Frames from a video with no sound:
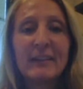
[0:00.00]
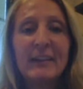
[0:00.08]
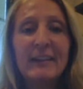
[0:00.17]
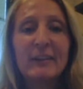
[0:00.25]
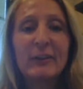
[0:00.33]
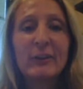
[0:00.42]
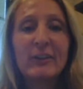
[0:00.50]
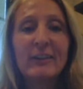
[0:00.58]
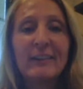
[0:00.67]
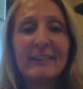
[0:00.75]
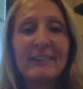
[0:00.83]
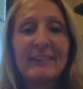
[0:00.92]
Okay,
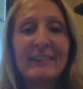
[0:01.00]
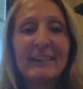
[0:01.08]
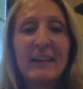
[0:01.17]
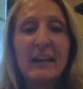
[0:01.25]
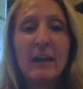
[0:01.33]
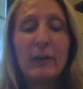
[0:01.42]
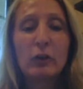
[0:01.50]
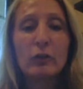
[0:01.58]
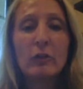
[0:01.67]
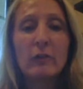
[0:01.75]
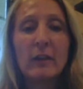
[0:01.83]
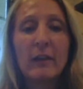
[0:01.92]
good. And then you'll
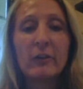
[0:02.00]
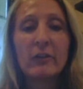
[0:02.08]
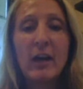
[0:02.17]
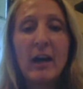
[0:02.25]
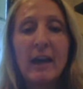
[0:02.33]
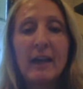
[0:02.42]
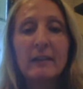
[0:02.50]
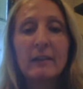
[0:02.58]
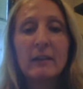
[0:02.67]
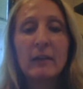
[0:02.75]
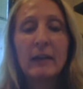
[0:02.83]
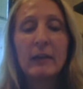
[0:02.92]
do the other side.
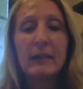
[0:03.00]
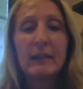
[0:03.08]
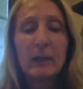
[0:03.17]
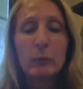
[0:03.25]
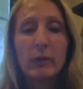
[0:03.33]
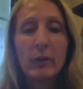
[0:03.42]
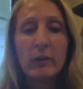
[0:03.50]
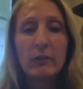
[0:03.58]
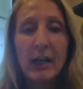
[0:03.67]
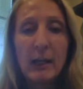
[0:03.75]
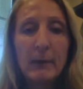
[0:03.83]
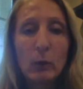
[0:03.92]
And again, with our
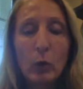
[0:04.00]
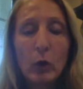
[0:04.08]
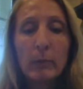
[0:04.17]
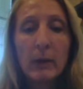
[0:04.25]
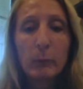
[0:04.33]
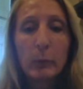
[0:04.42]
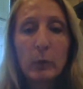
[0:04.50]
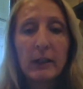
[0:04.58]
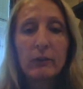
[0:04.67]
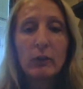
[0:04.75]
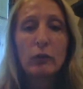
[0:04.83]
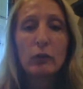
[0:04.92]
dynamic warm-up, we
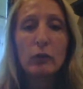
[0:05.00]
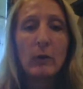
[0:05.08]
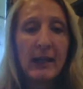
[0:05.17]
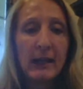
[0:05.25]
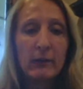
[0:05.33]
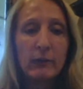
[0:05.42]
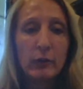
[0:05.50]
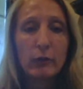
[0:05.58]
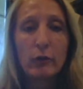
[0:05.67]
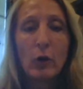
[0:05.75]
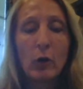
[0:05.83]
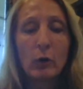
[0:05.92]
like to do head to
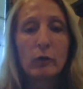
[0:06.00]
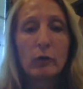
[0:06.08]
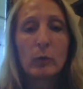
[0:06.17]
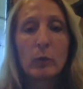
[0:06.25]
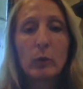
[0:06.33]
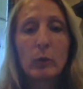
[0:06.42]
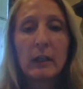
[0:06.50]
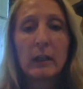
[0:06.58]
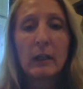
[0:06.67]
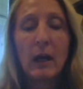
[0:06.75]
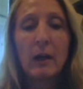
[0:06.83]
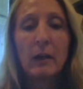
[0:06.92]
toe. So we're
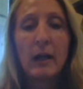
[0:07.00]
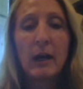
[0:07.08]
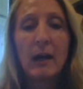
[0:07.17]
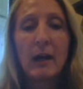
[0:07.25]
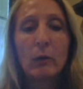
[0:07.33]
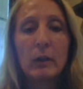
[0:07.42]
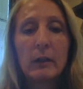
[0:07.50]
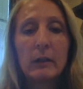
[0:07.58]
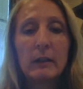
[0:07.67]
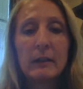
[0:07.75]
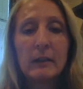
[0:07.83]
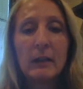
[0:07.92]
working on our
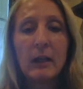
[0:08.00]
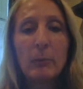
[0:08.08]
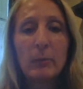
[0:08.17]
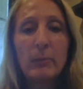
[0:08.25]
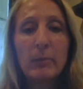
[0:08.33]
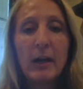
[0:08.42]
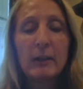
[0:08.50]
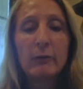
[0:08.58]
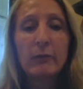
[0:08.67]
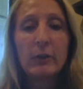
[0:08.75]
upper body